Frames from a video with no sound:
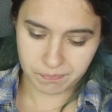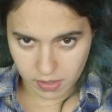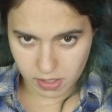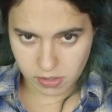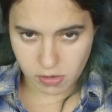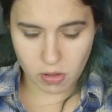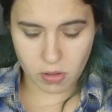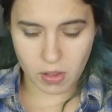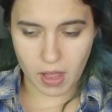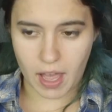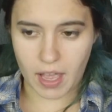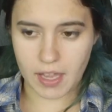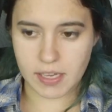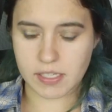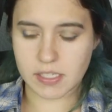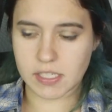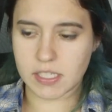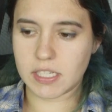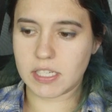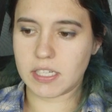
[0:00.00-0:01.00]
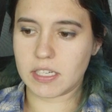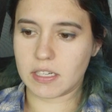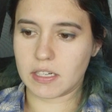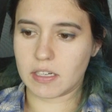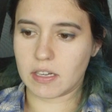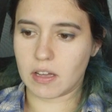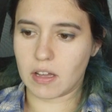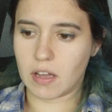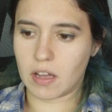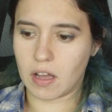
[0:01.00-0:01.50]
This whole
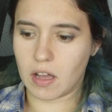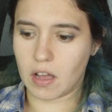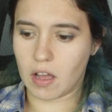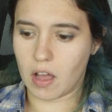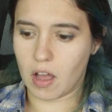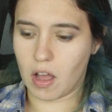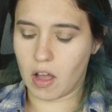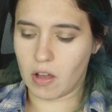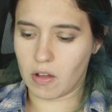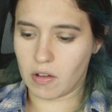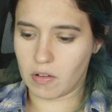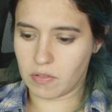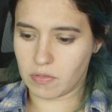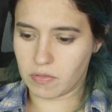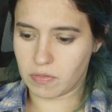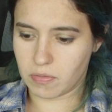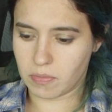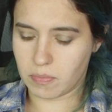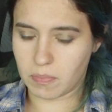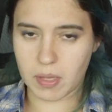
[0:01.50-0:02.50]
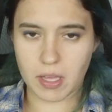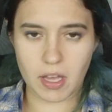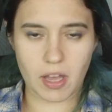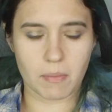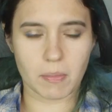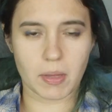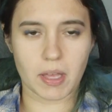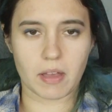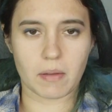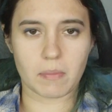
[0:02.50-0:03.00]
idea of
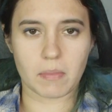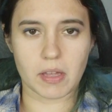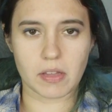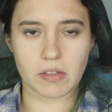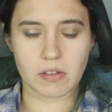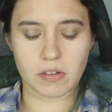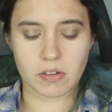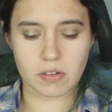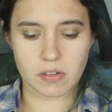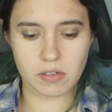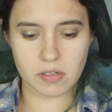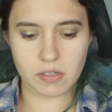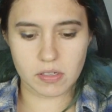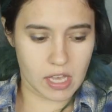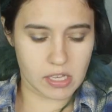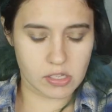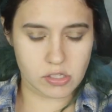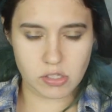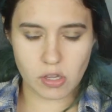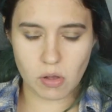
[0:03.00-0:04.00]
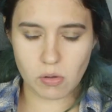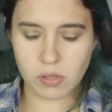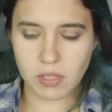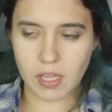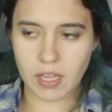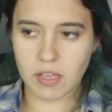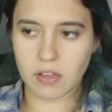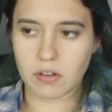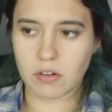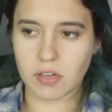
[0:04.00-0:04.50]
becoming a mother is so
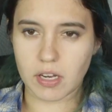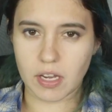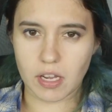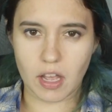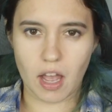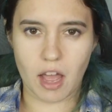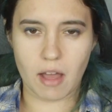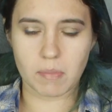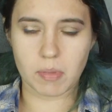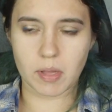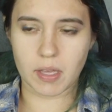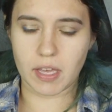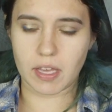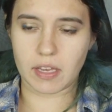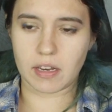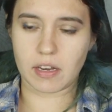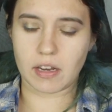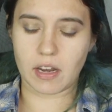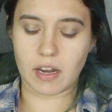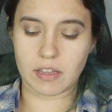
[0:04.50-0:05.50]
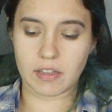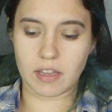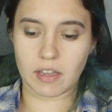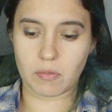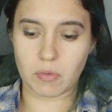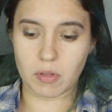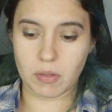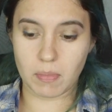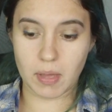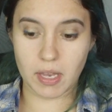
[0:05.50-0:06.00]
layered and complicated, and I
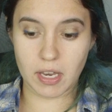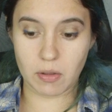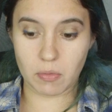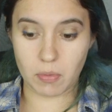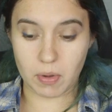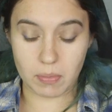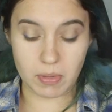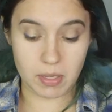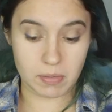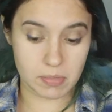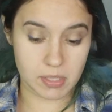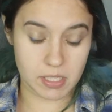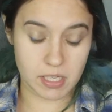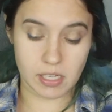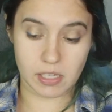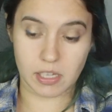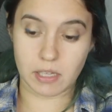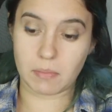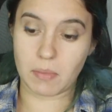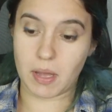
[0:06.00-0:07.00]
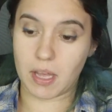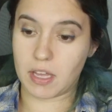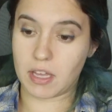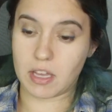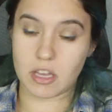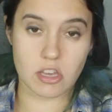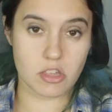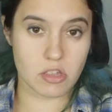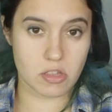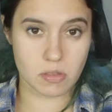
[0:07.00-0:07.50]
think with many women, particularly my
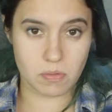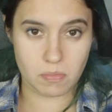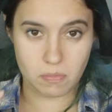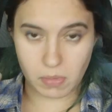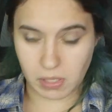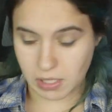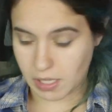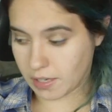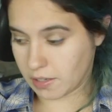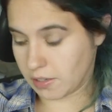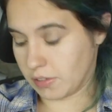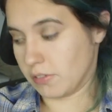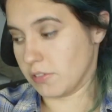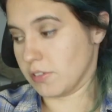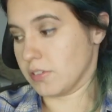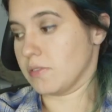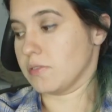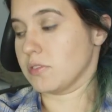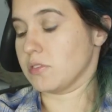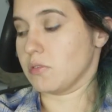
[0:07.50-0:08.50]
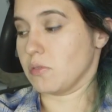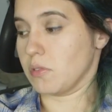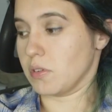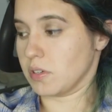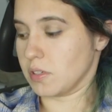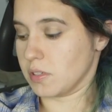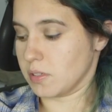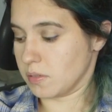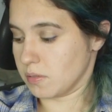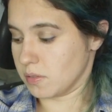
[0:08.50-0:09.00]
age, millennials of
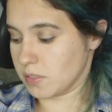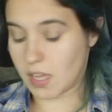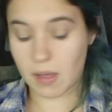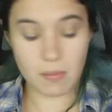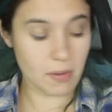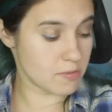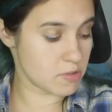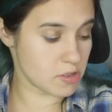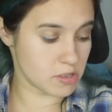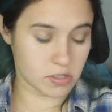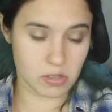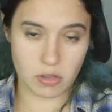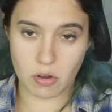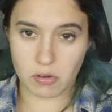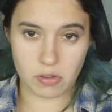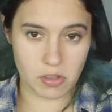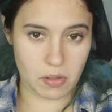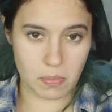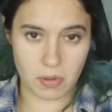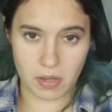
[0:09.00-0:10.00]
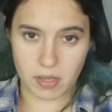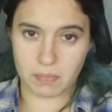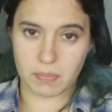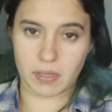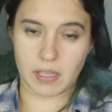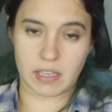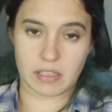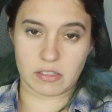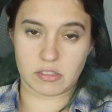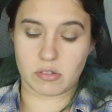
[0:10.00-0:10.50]
sort, some have just thrown in the book and
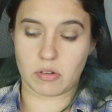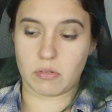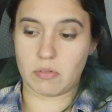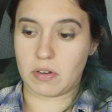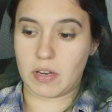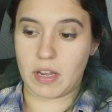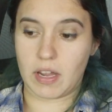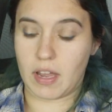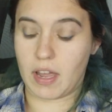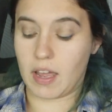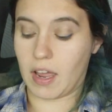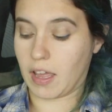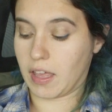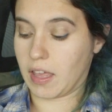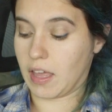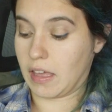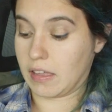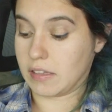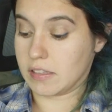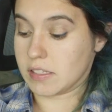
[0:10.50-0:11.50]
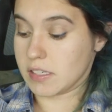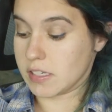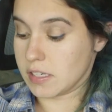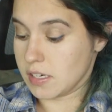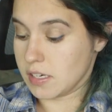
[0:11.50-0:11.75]
been like, screw it, I can't.